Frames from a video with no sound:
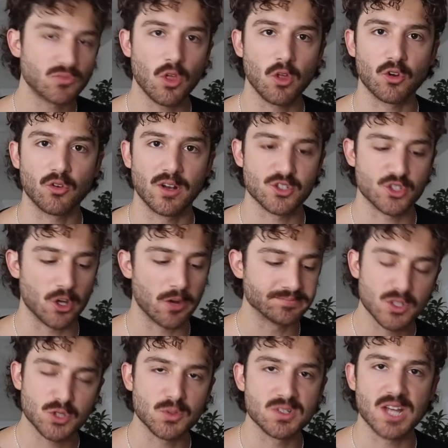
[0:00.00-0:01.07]
little crunchier.
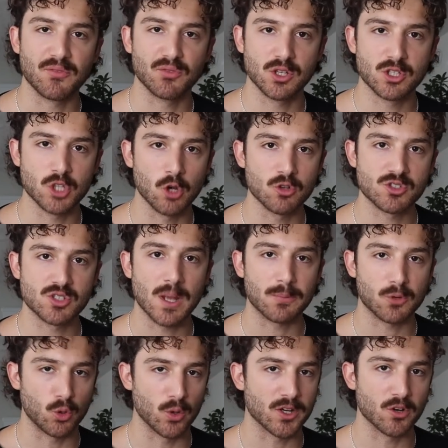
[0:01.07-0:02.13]
This one definitely toasts
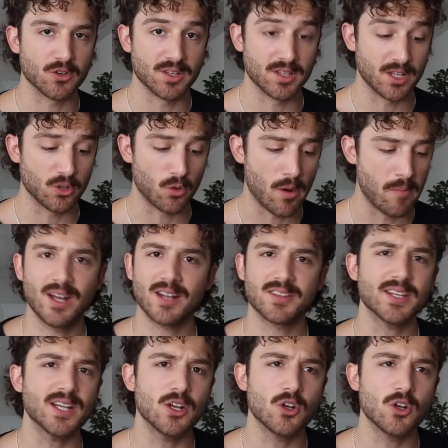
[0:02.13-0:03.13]
up quicker than the other one. And I think I